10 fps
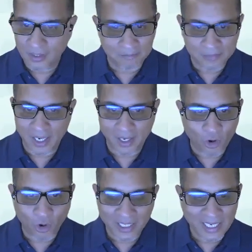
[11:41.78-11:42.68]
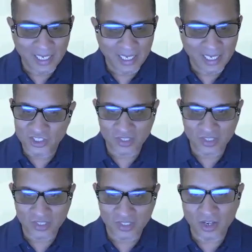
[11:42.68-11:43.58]
All
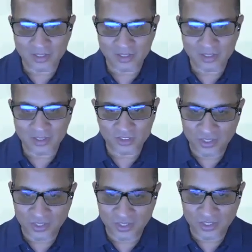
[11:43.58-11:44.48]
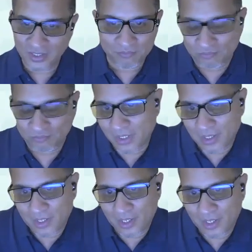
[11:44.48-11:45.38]
AI-generated content is just
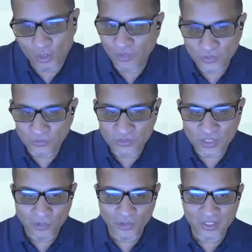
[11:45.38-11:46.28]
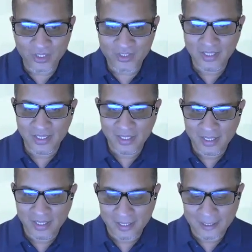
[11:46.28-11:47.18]
a lot of waste of time for us.
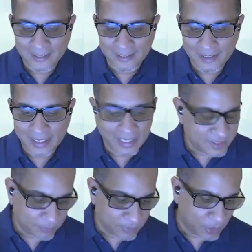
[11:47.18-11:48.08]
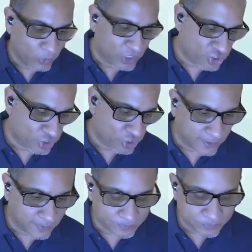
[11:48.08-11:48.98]
Again, something
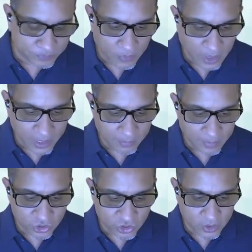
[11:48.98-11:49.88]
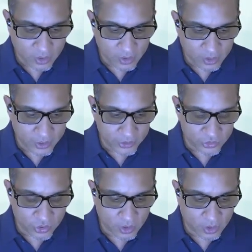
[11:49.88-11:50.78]
which Anna mentioned
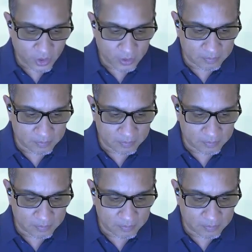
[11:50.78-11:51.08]
is